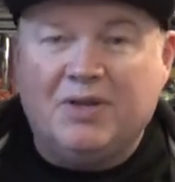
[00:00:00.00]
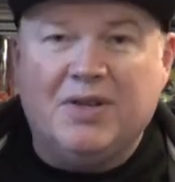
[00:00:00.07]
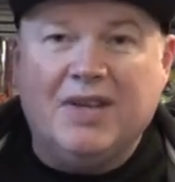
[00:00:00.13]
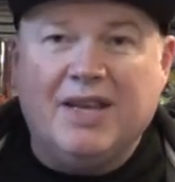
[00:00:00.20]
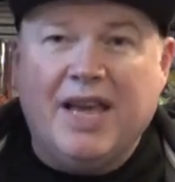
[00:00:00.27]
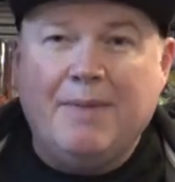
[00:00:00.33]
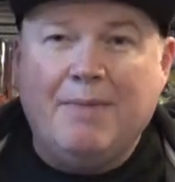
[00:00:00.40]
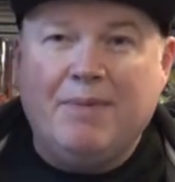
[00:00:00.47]

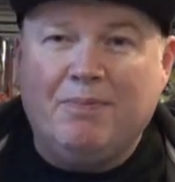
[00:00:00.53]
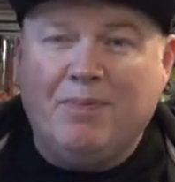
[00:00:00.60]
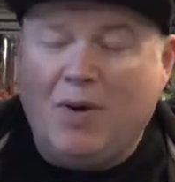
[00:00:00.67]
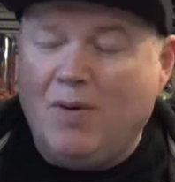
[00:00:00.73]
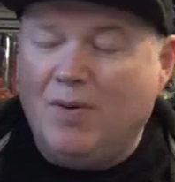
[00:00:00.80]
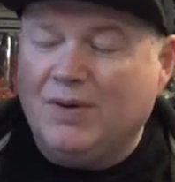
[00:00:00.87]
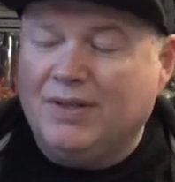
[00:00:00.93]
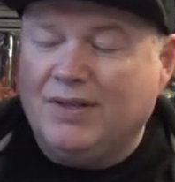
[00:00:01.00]
game and
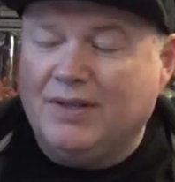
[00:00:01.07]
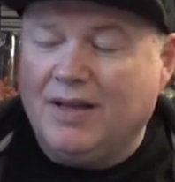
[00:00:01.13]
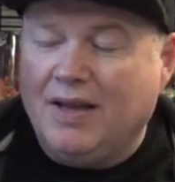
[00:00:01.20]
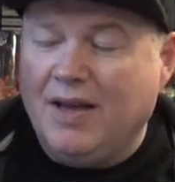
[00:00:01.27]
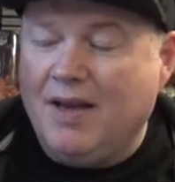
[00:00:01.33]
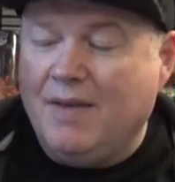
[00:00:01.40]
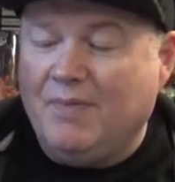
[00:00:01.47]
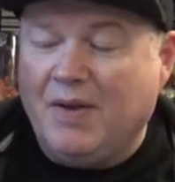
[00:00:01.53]
box.
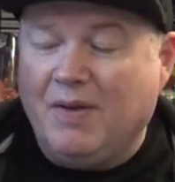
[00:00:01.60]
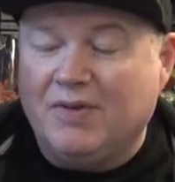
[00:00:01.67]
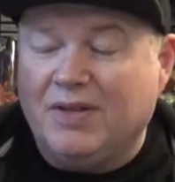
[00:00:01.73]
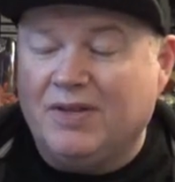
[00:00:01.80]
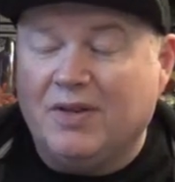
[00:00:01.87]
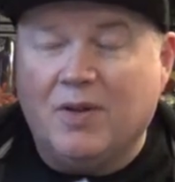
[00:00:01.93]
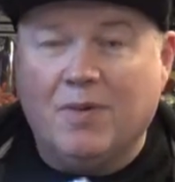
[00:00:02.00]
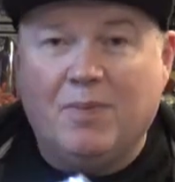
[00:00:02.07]
It was
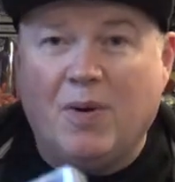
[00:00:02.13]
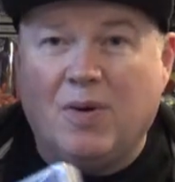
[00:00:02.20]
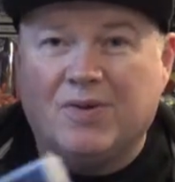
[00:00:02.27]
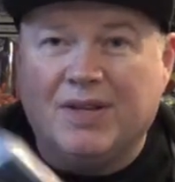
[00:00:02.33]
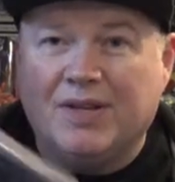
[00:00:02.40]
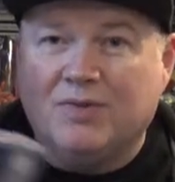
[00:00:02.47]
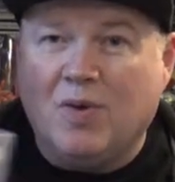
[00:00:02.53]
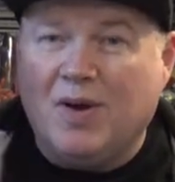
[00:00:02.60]
such a good
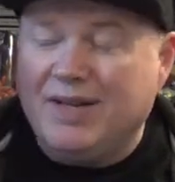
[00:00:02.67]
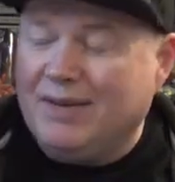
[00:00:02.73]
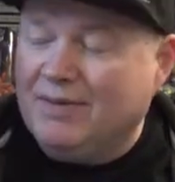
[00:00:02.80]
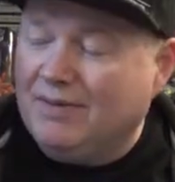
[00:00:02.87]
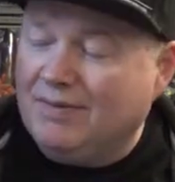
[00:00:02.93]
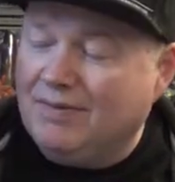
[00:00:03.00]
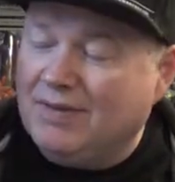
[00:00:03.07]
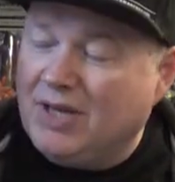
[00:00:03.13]
box, that's why I
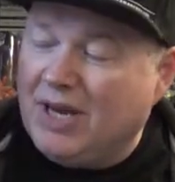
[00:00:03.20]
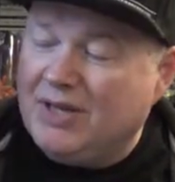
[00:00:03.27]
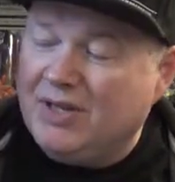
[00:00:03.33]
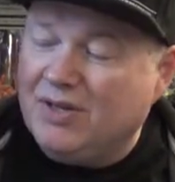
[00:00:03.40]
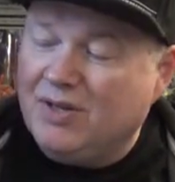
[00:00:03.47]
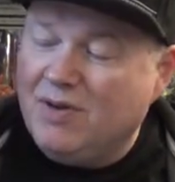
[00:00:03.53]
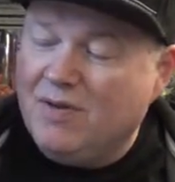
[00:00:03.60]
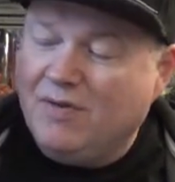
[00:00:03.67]
didn't change
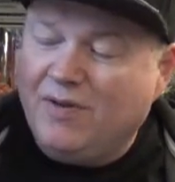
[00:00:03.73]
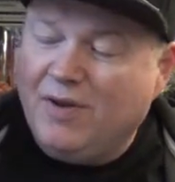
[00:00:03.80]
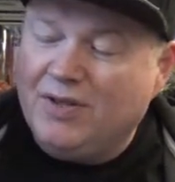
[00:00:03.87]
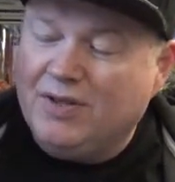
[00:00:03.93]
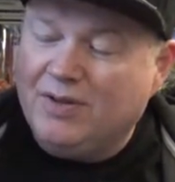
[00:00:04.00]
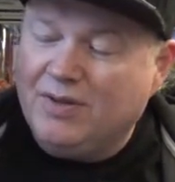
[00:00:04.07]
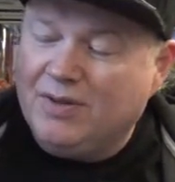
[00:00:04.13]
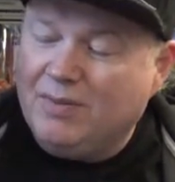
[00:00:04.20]
it to
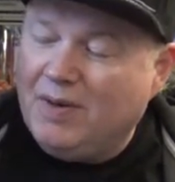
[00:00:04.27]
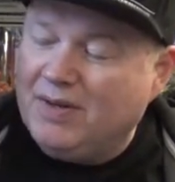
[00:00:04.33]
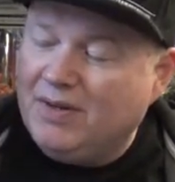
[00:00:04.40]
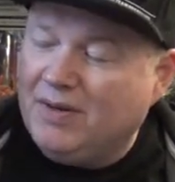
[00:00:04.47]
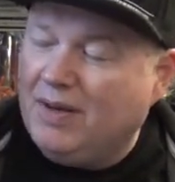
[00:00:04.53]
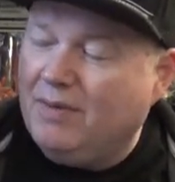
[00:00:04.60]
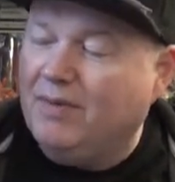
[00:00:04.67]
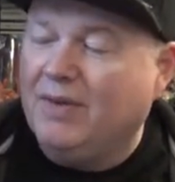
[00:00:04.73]
Universal, because I managed
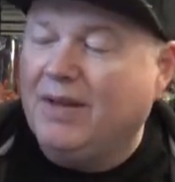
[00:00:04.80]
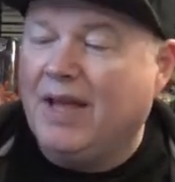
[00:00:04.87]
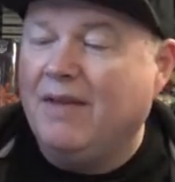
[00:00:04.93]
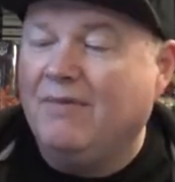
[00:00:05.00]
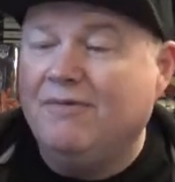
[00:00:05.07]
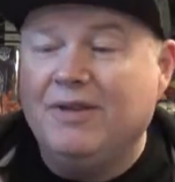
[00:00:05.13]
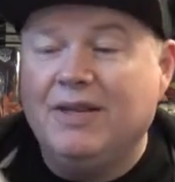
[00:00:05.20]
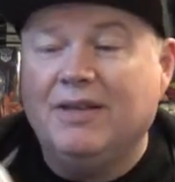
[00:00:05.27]
to get
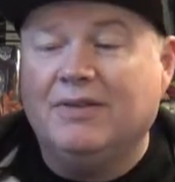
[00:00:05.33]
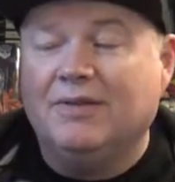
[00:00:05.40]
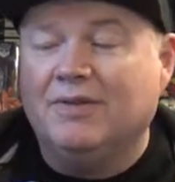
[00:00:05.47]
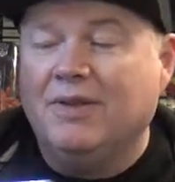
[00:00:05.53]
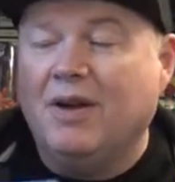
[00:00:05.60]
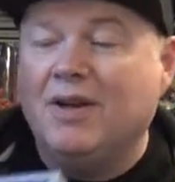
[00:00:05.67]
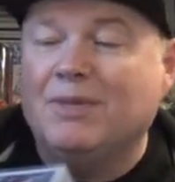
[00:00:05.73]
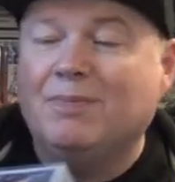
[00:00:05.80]
a really nice